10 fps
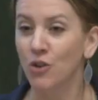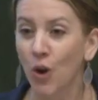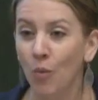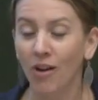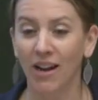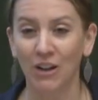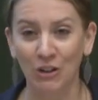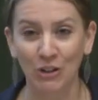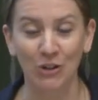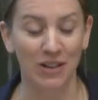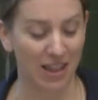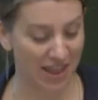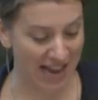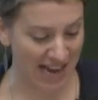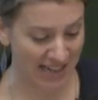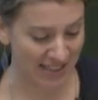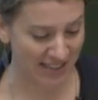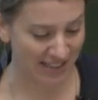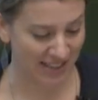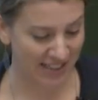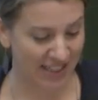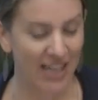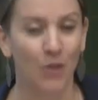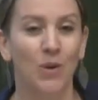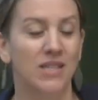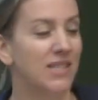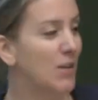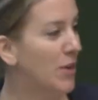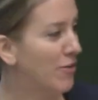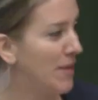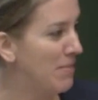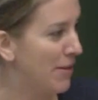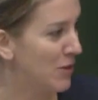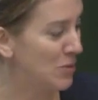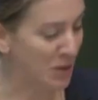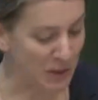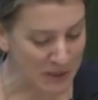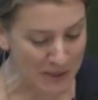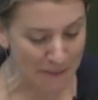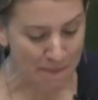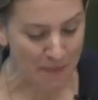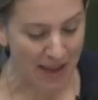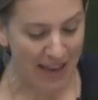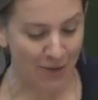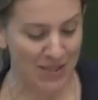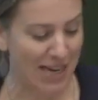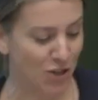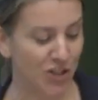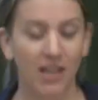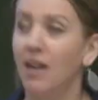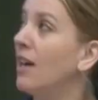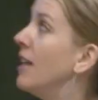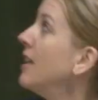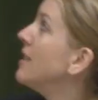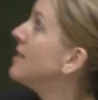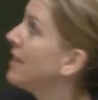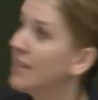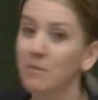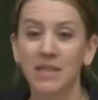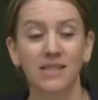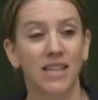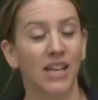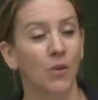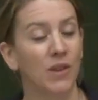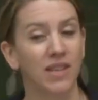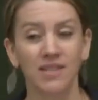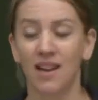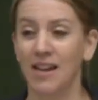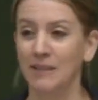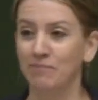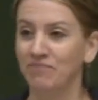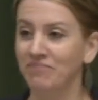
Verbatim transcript: you know where I heard that? It wasn't in one of my mother's books. It was actually on CNBC with this guy,